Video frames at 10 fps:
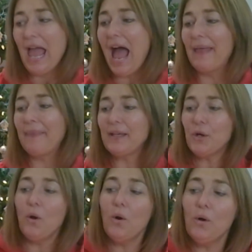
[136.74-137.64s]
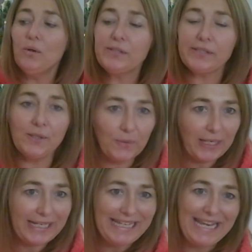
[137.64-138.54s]
And then you're also
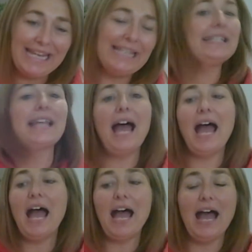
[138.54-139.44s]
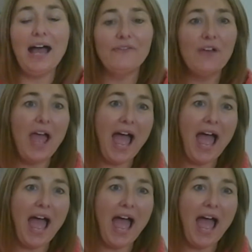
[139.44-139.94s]
going to need to have